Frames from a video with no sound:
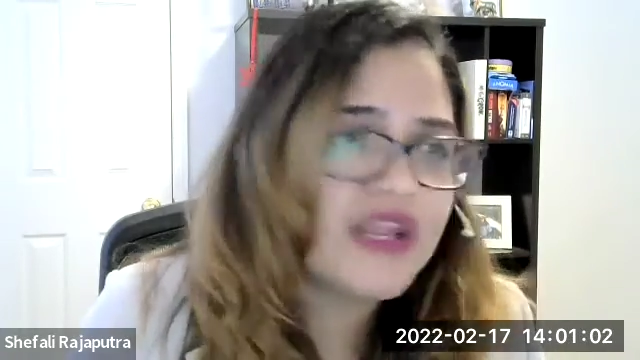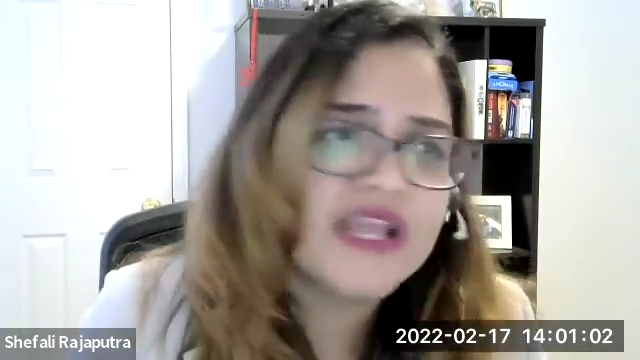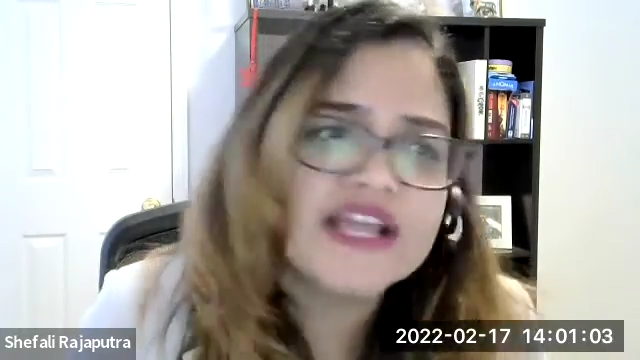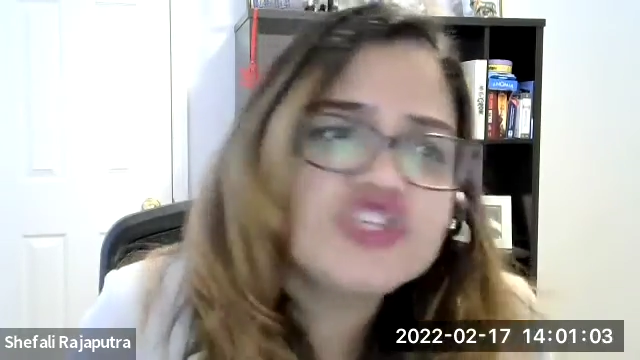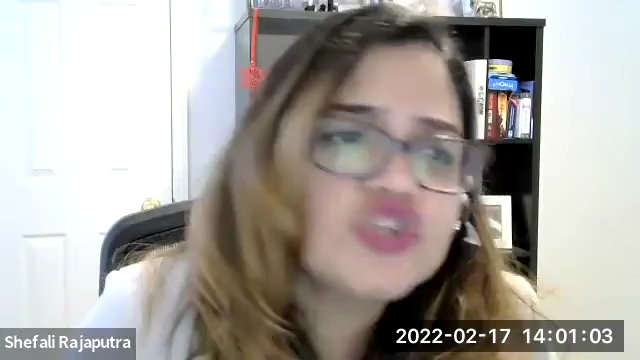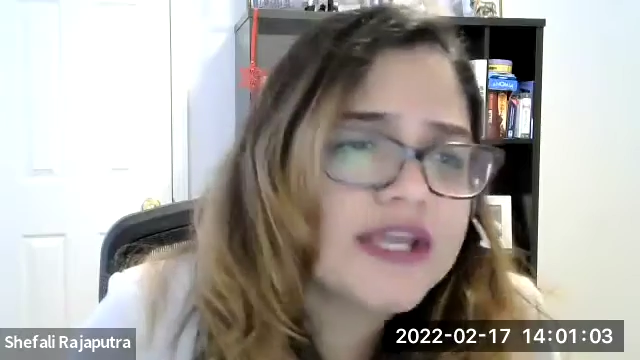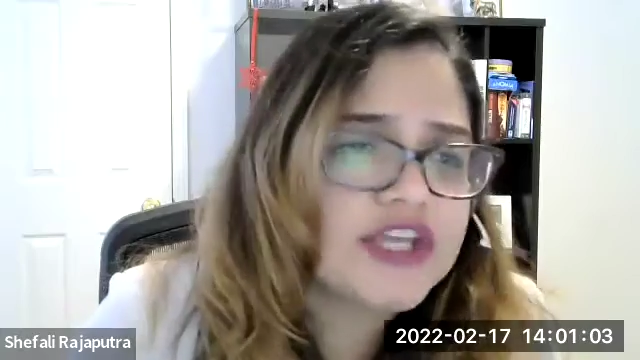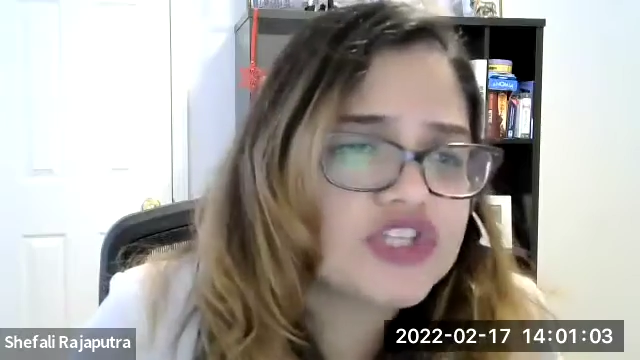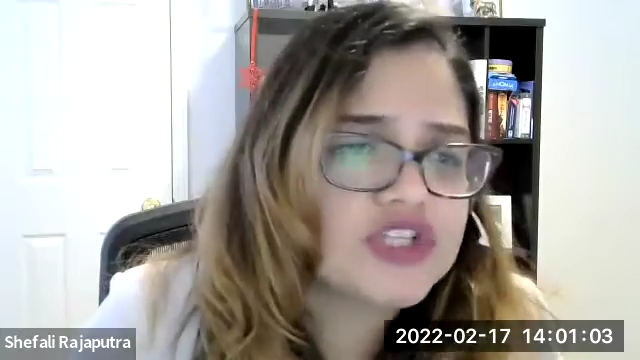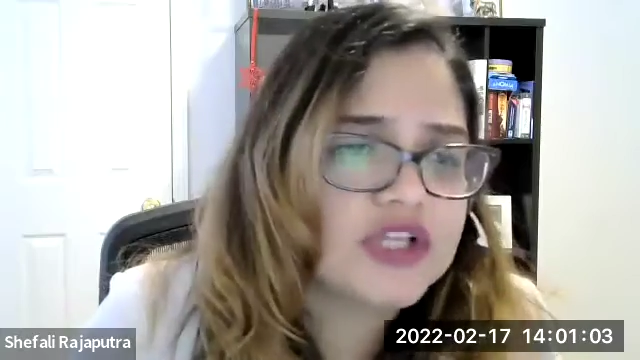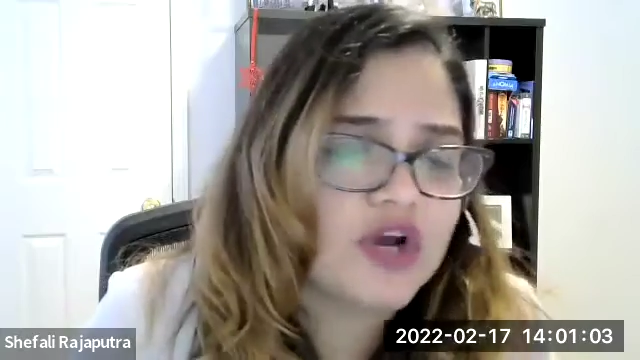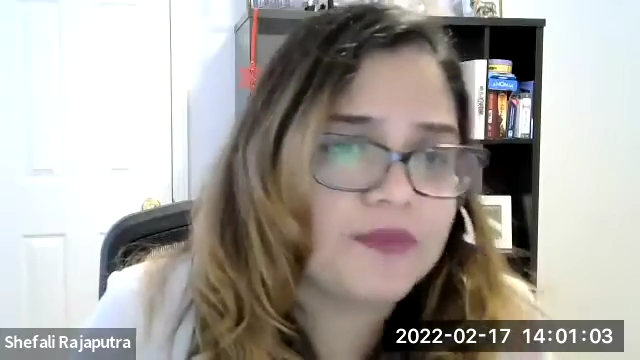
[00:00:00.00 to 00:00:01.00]

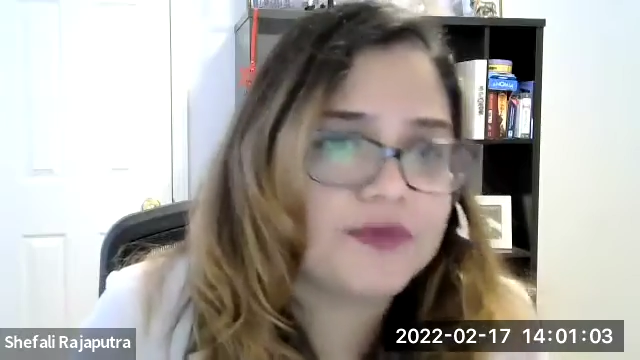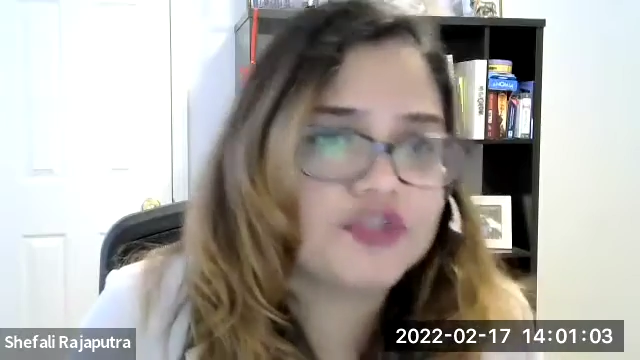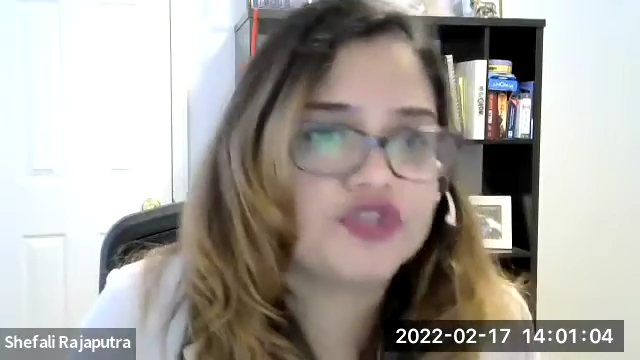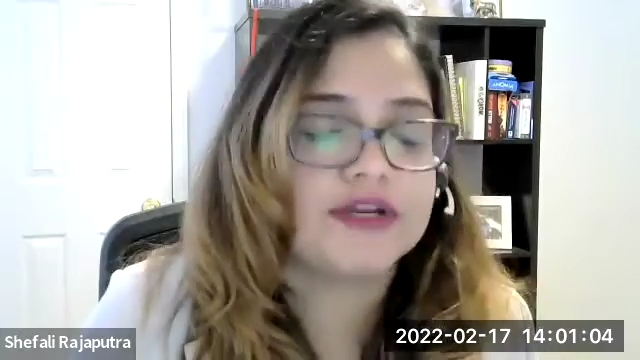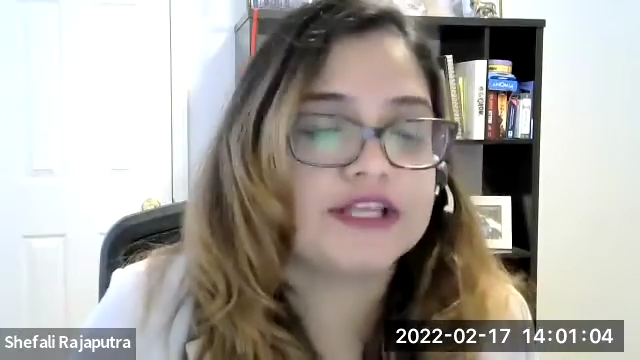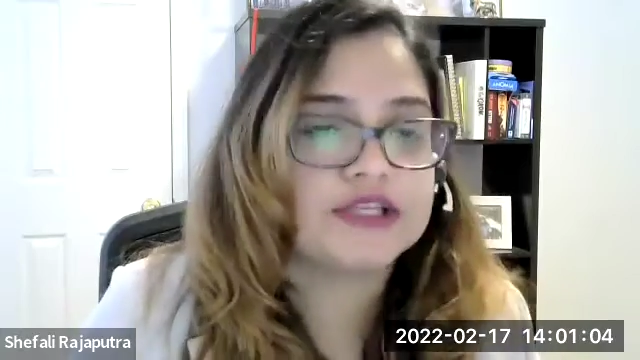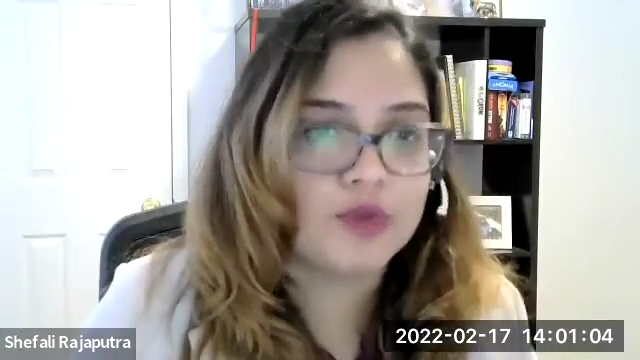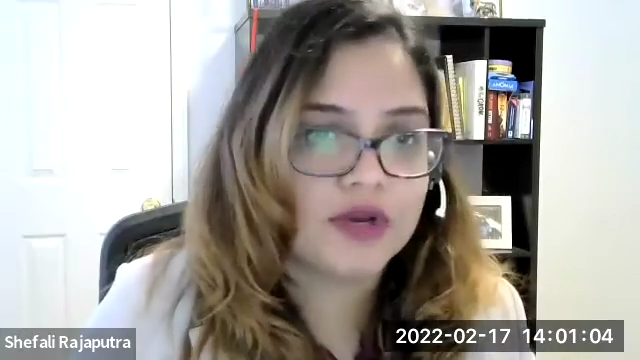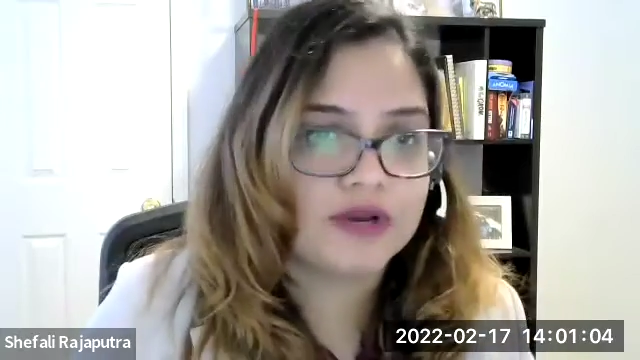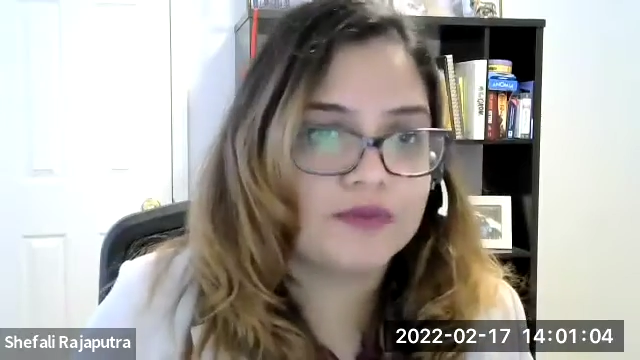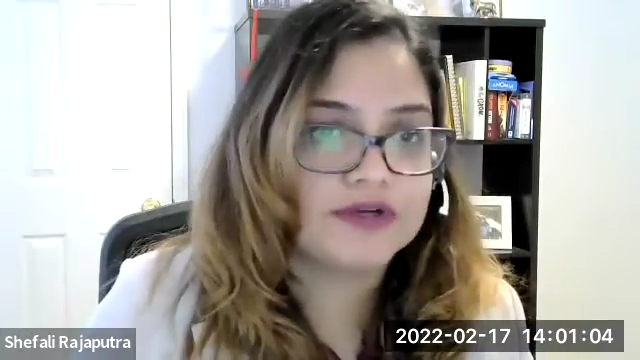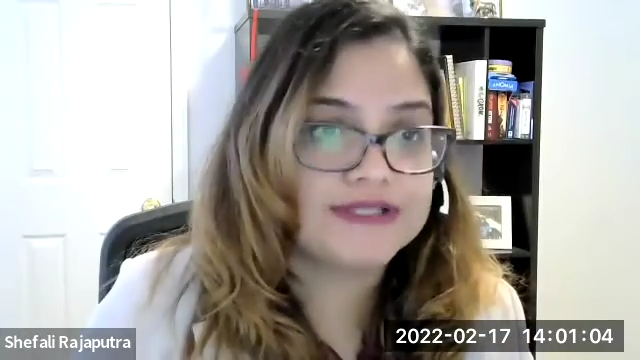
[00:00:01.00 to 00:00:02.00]
educational opportunities,
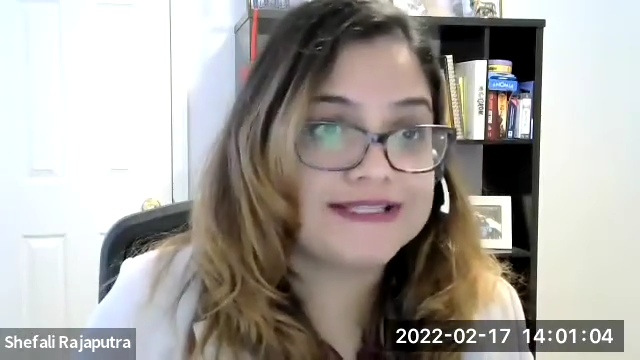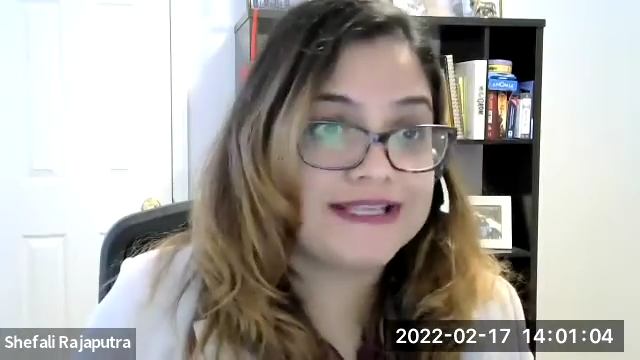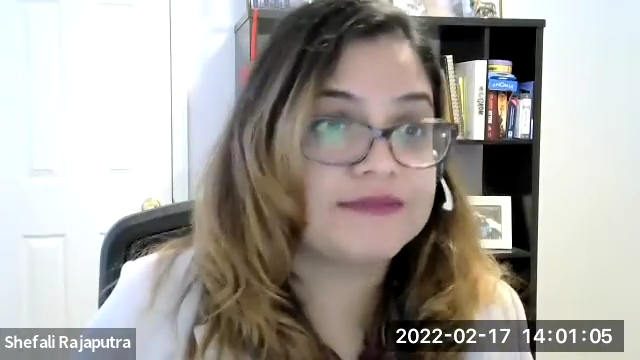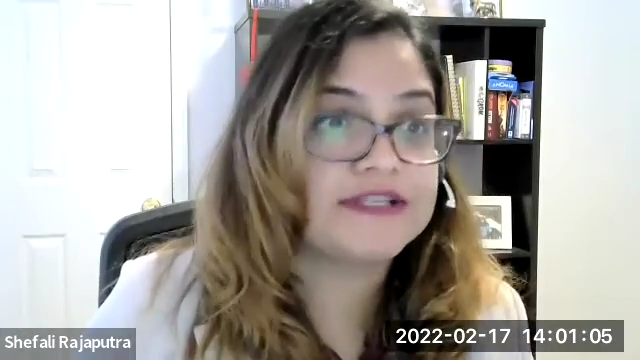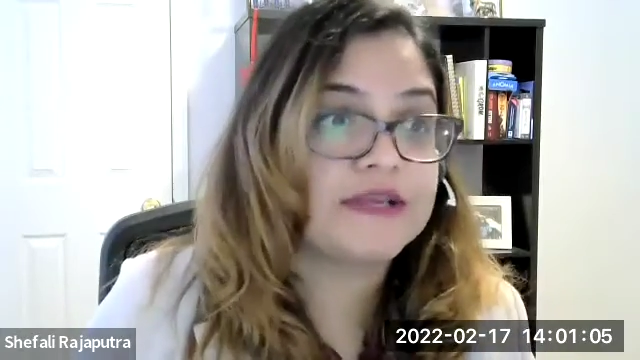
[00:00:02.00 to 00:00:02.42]
whatever seems